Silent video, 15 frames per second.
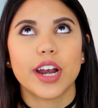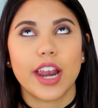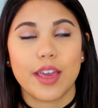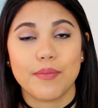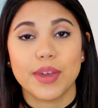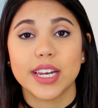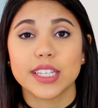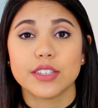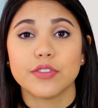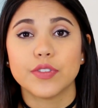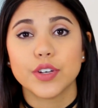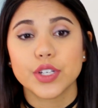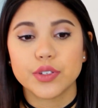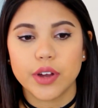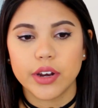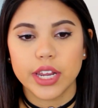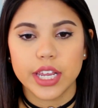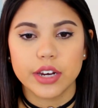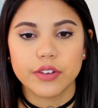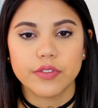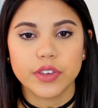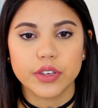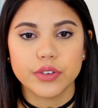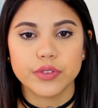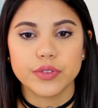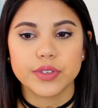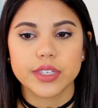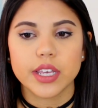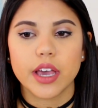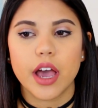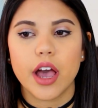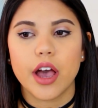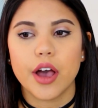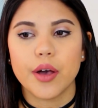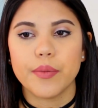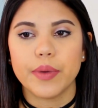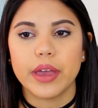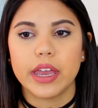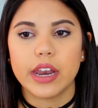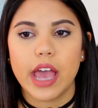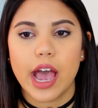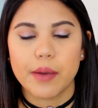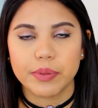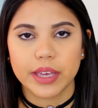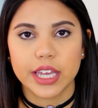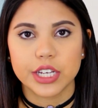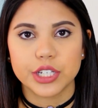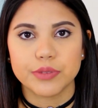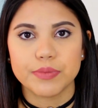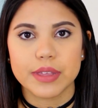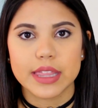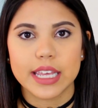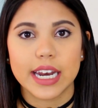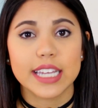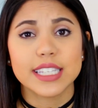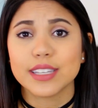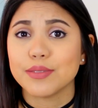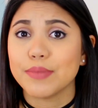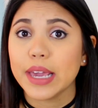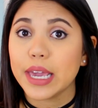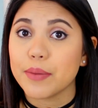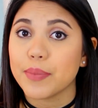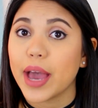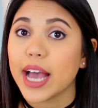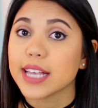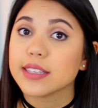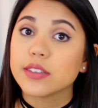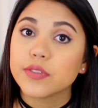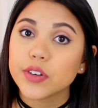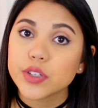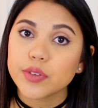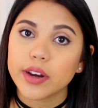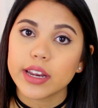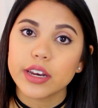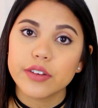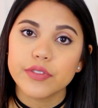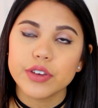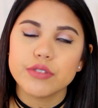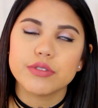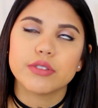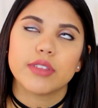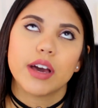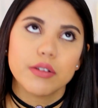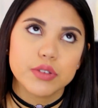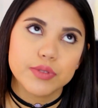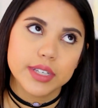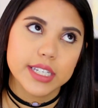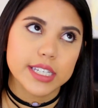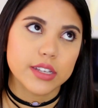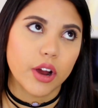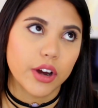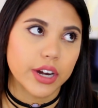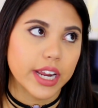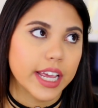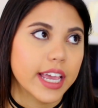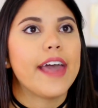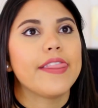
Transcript: and I made it to first round interviews and application, but then I didn't make it past the first round interview, so that was really disheartening.